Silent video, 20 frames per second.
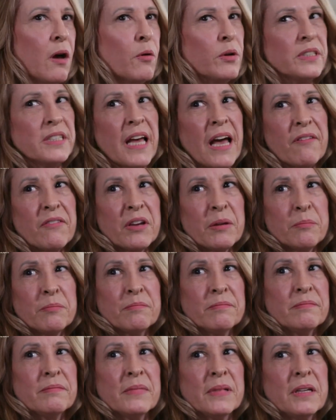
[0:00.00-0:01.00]
always
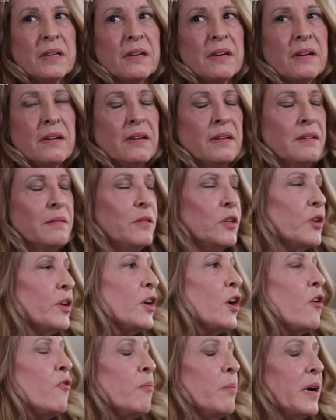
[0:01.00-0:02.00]
having,
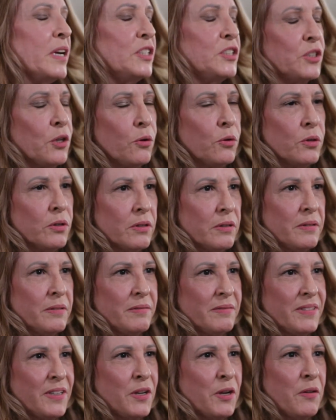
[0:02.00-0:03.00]
looking over my
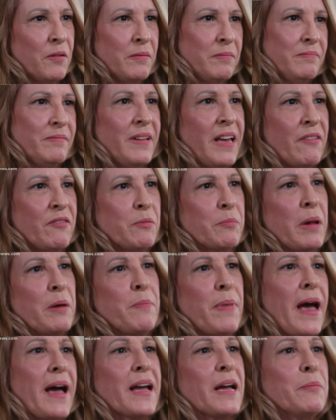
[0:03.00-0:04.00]
shoulder, you know, having
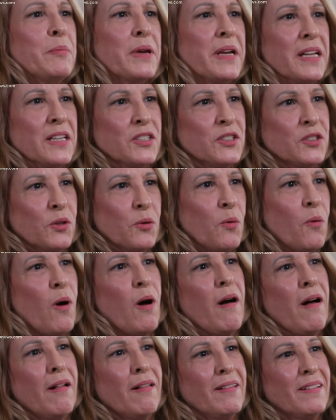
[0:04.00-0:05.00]
my back up against the
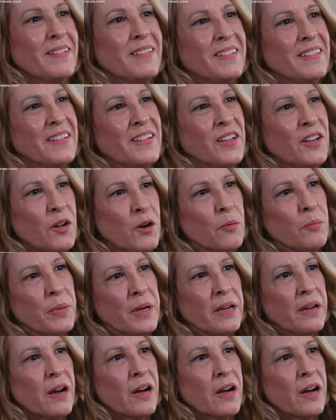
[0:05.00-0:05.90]
wall, you know, being